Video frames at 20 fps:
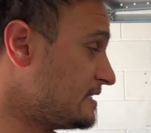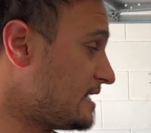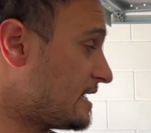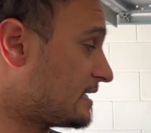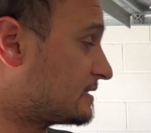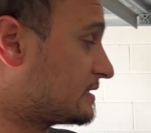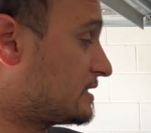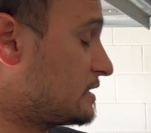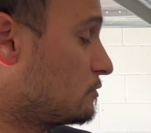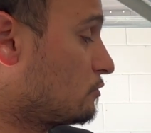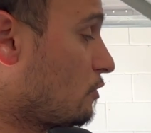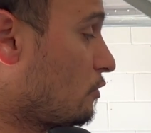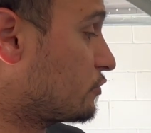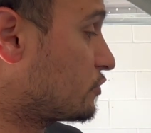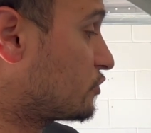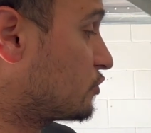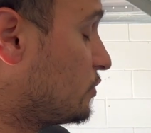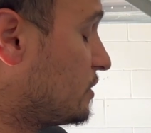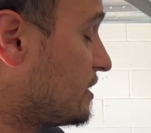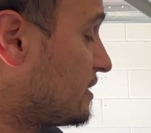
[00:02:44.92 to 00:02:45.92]
the XT
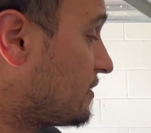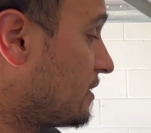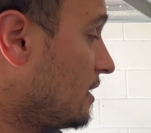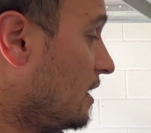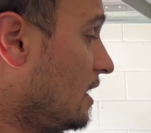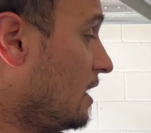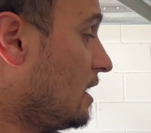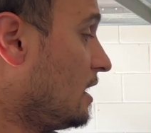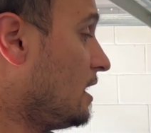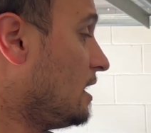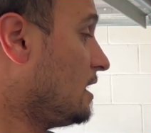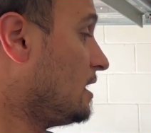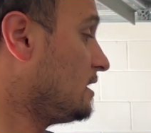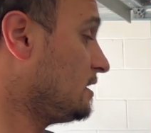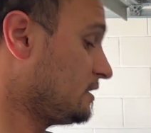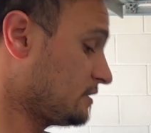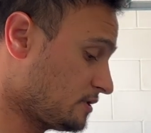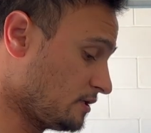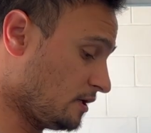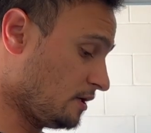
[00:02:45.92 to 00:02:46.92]
rotors with.
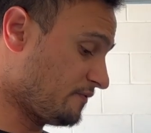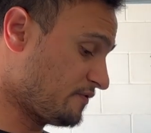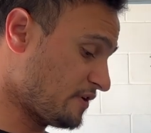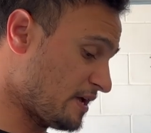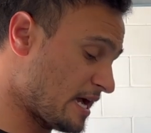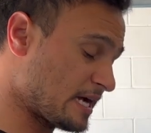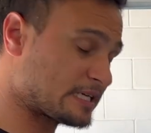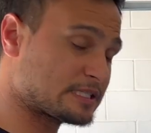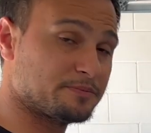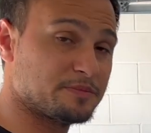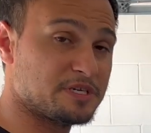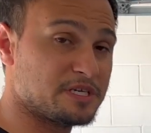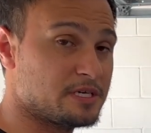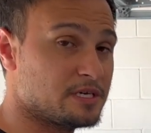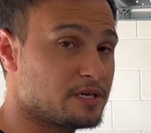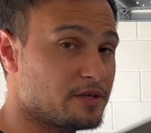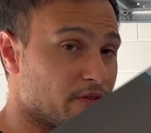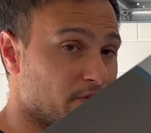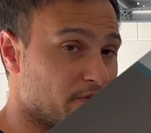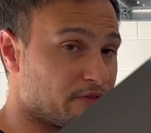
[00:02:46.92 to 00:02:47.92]
So if you ask
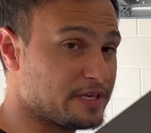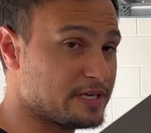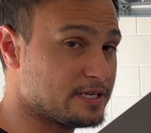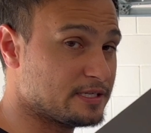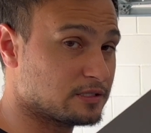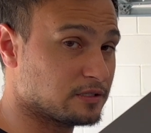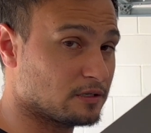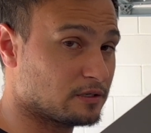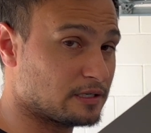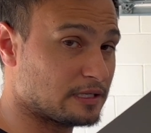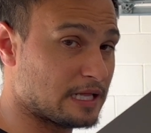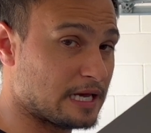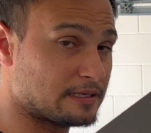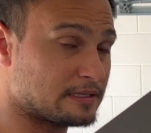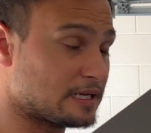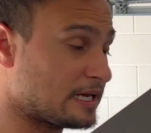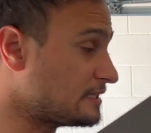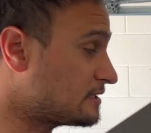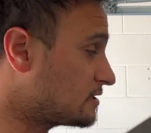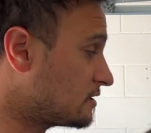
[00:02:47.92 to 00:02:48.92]
me, these look a lot
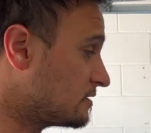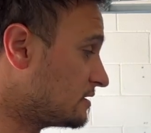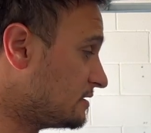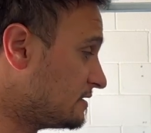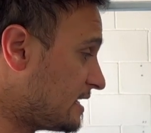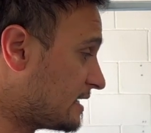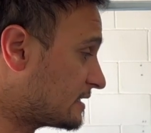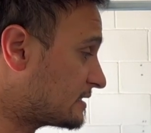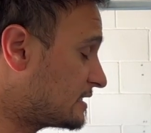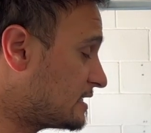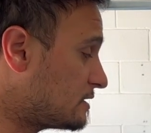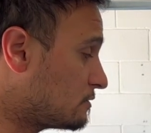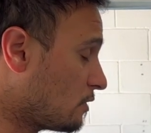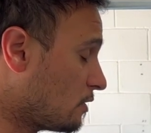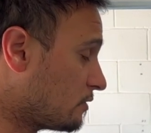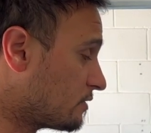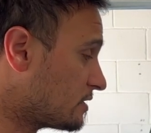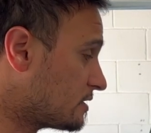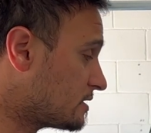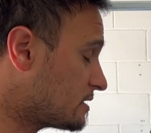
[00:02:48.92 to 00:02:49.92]
nicer than the XT
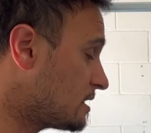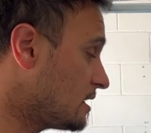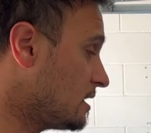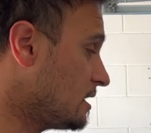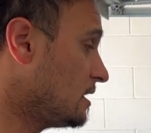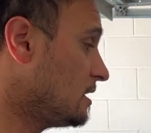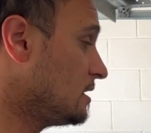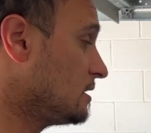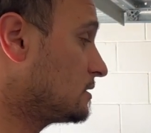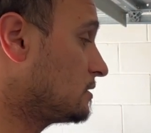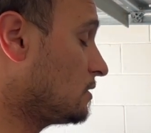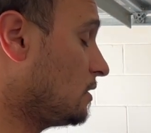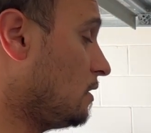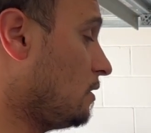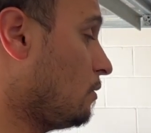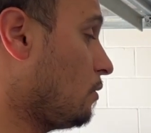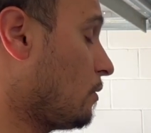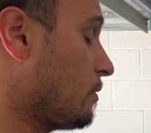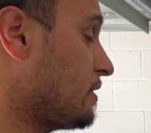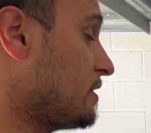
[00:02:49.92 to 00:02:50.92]
rotors. So
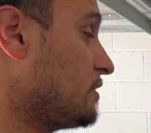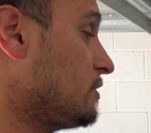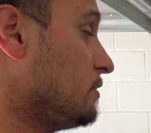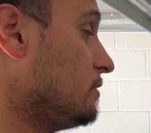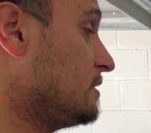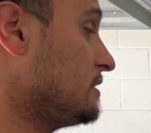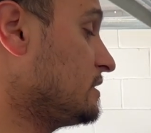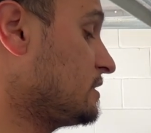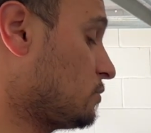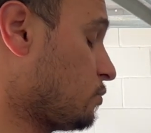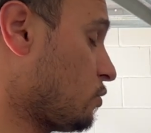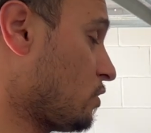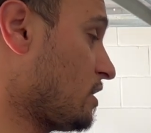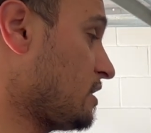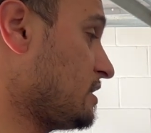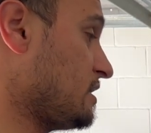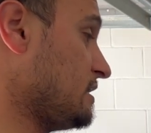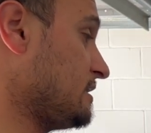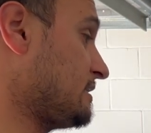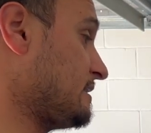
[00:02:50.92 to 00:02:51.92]
what we're gonna do is we're
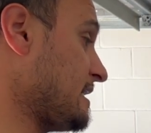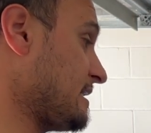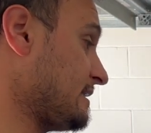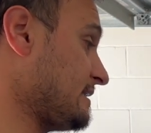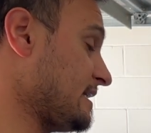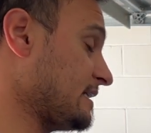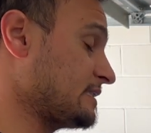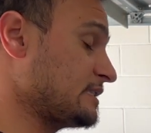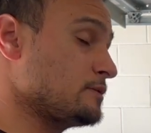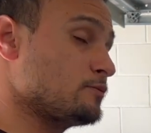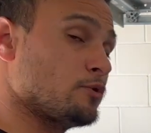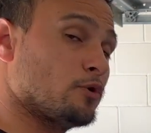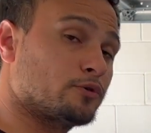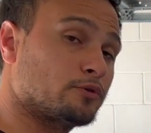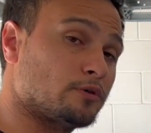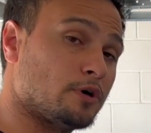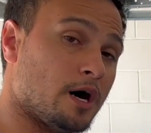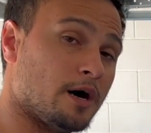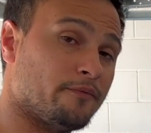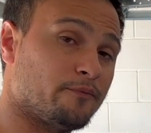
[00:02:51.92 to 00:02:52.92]
gonna take the XT
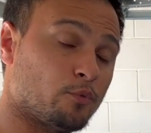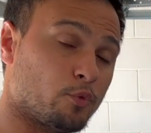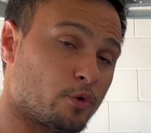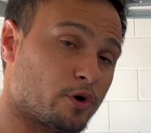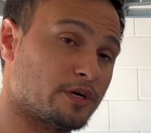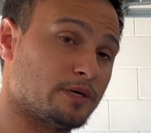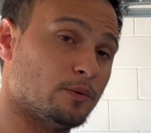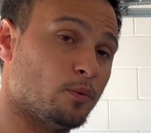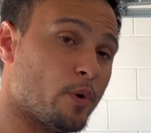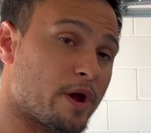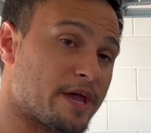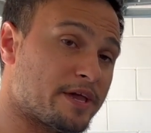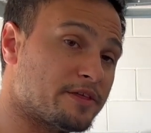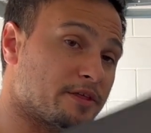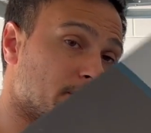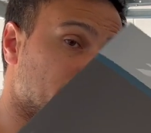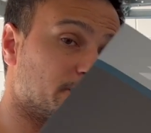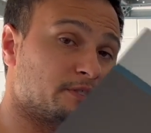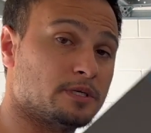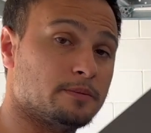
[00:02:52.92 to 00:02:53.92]
rotor off. We're gonna weigh
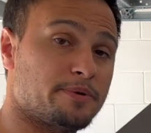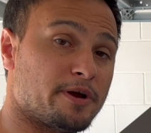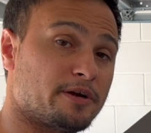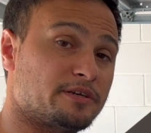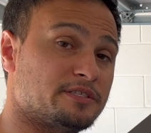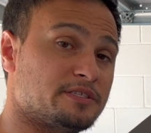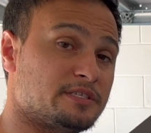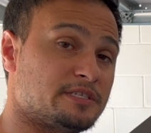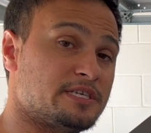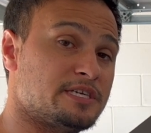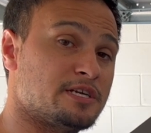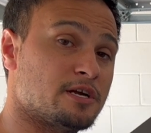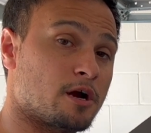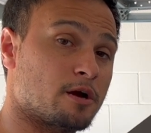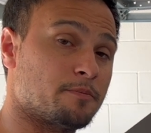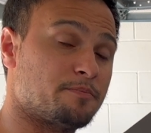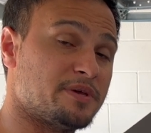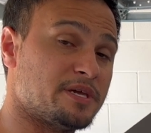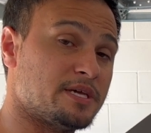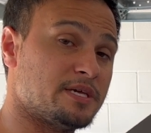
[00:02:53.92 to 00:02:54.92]
them compared to the
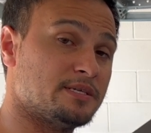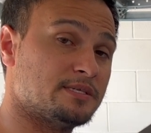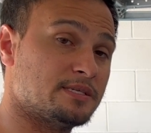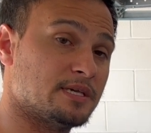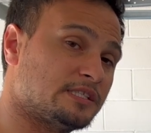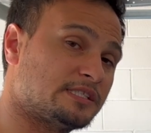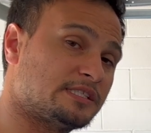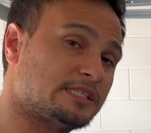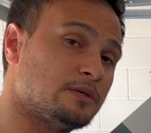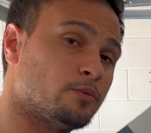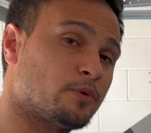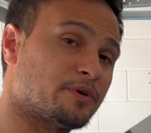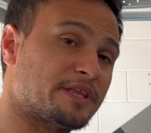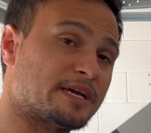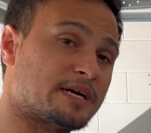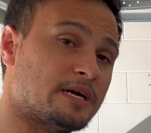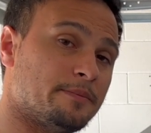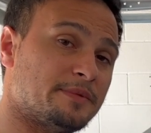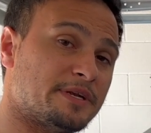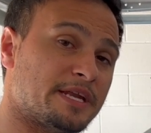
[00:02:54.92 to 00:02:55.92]
TRPs to see where
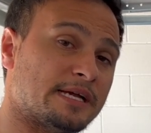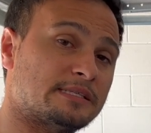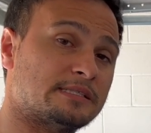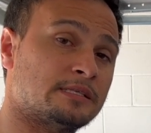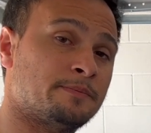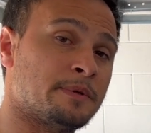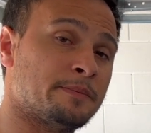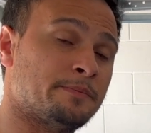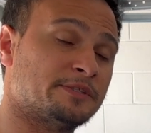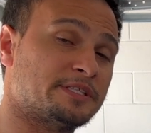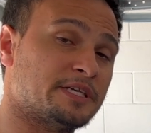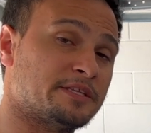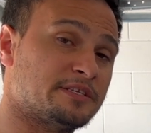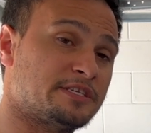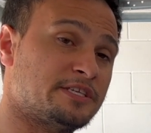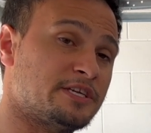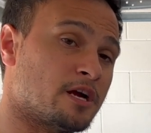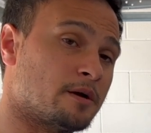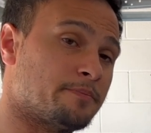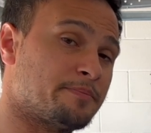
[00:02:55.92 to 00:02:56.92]
they come in at. Some people said the
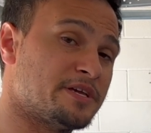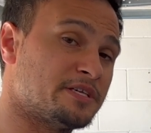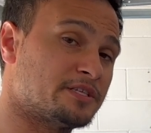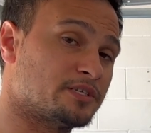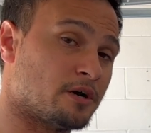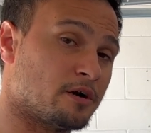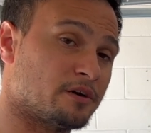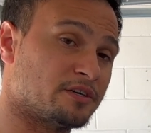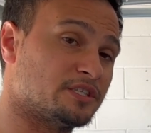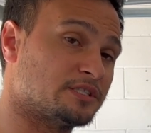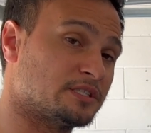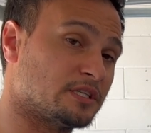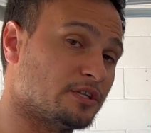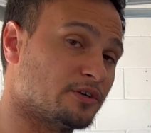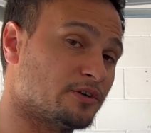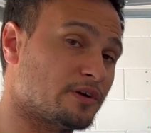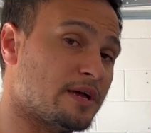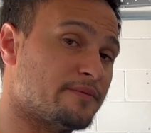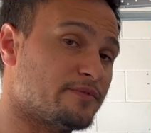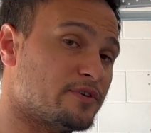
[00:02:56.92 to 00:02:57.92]
TRPs are just a
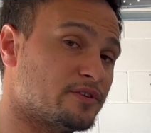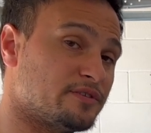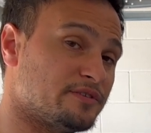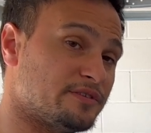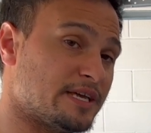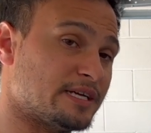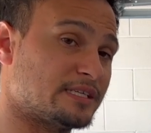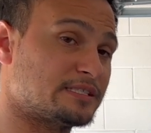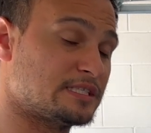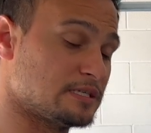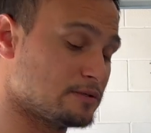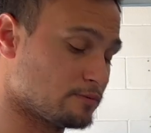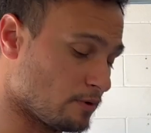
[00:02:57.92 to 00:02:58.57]
little heavier than the XT